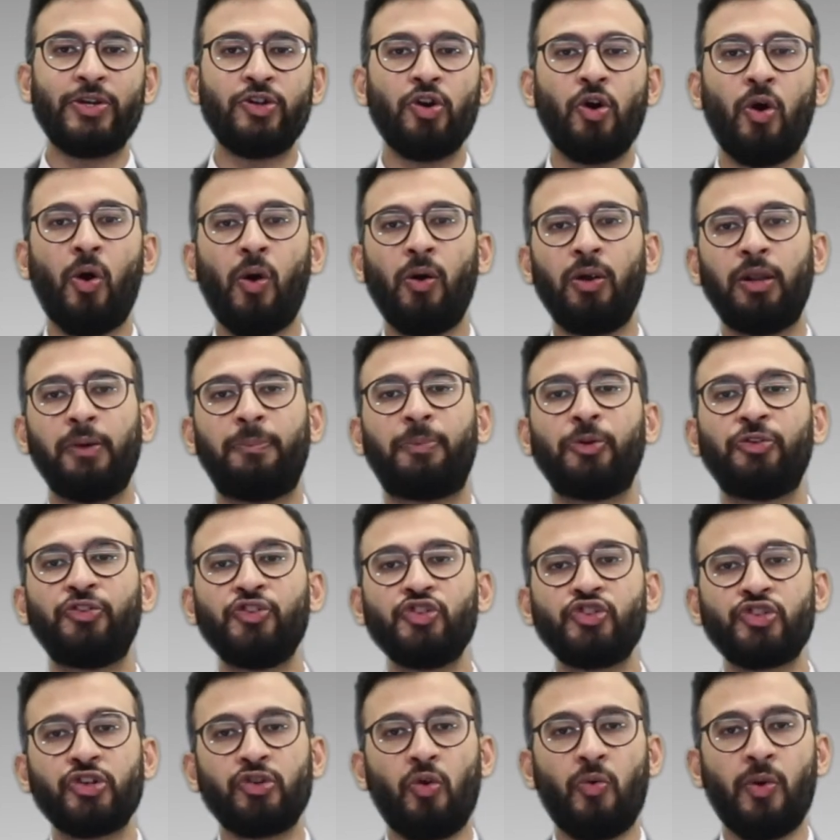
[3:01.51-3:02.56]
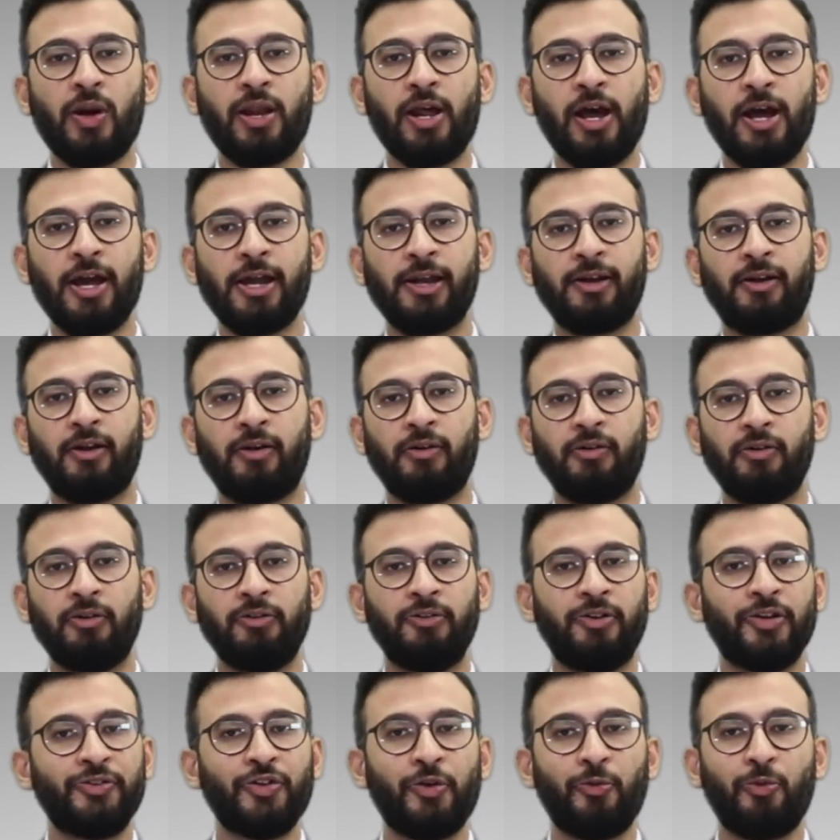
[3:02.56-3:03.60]
you hold a position overnight,
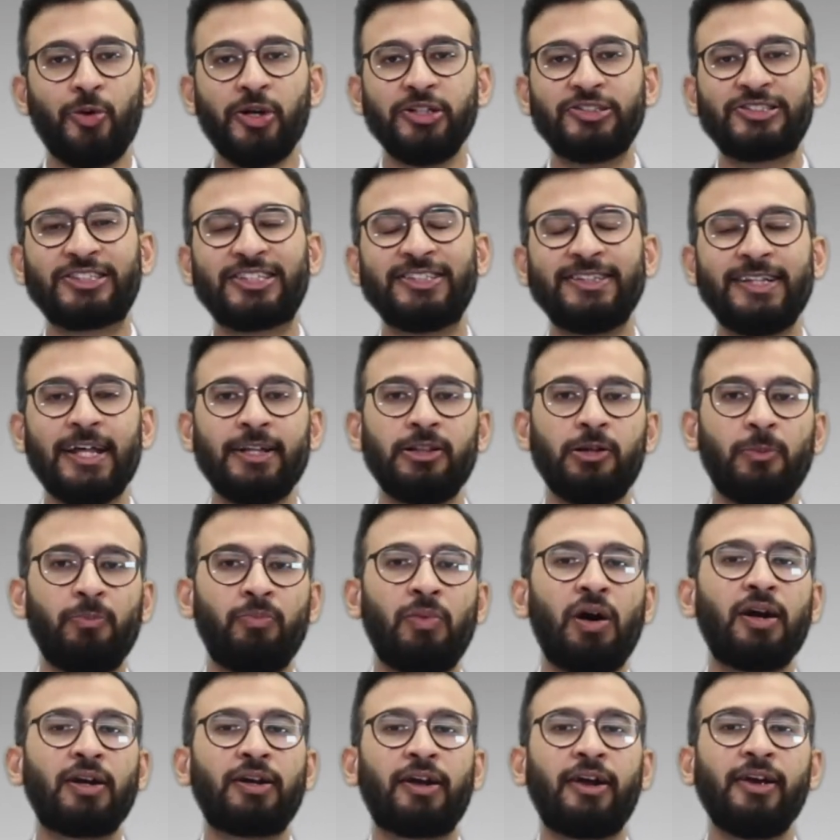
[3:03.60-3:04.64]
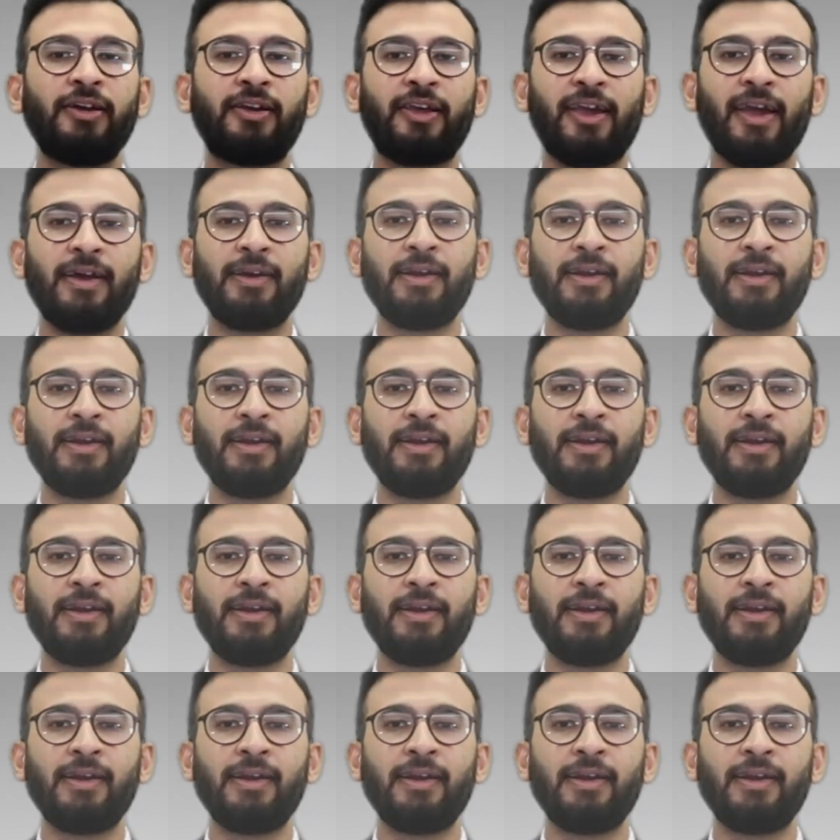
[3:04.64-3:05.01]
there's a risk that the market can